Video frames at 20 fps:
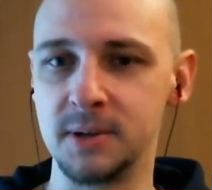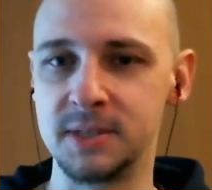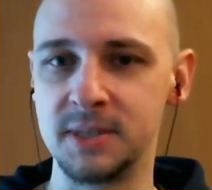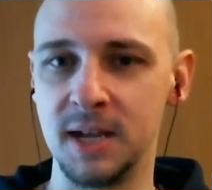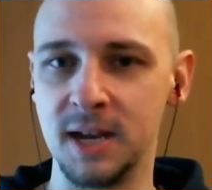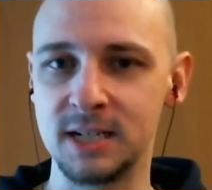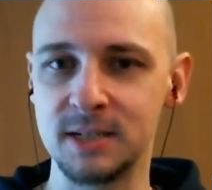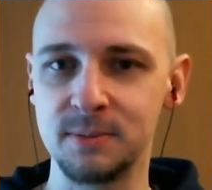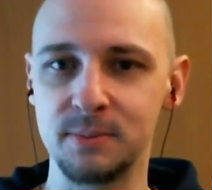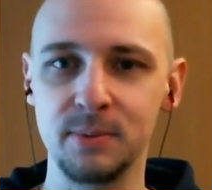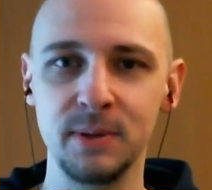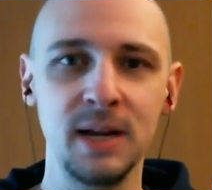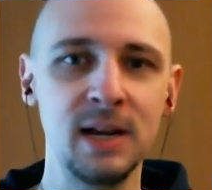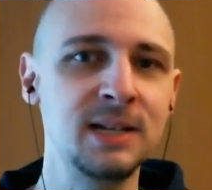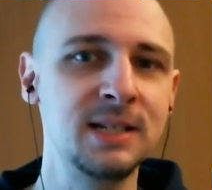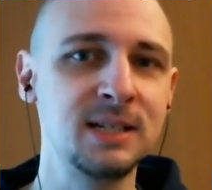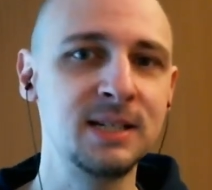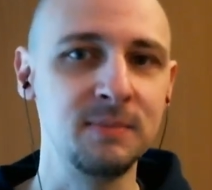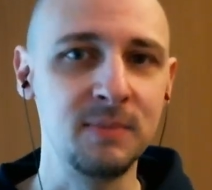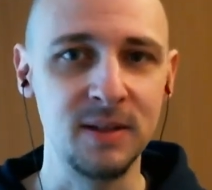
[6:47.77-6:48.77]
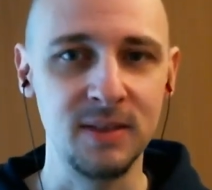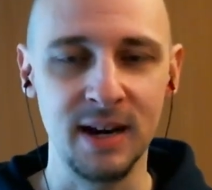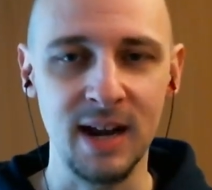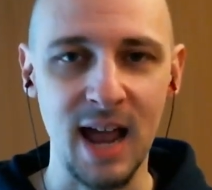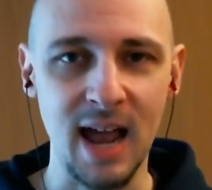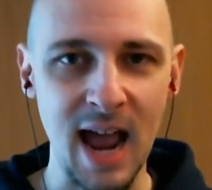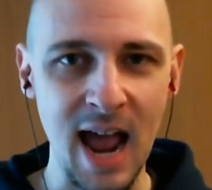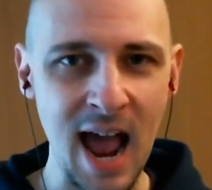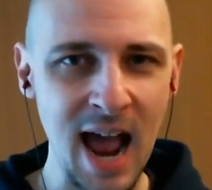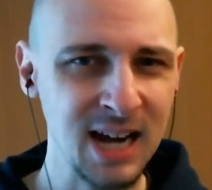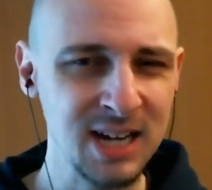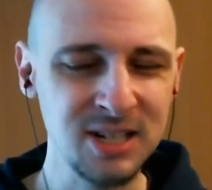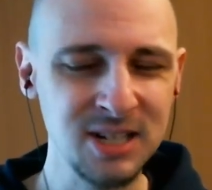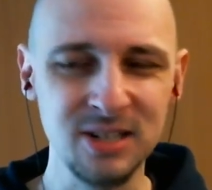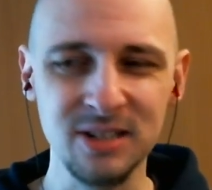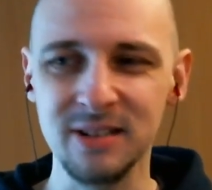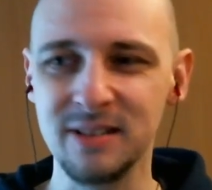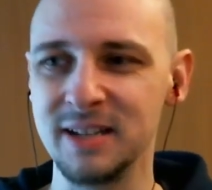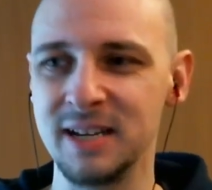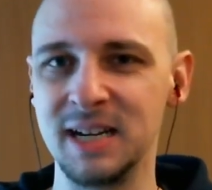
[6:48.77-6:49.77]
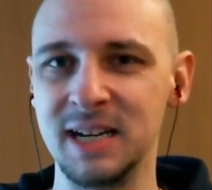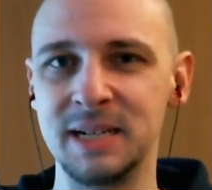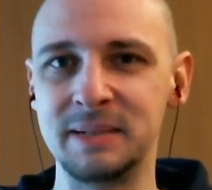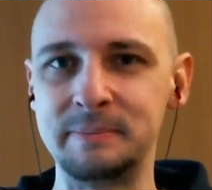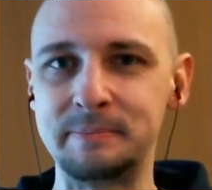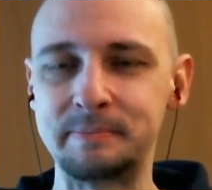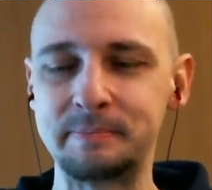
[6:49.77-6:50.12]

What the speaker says: they explained to me that actually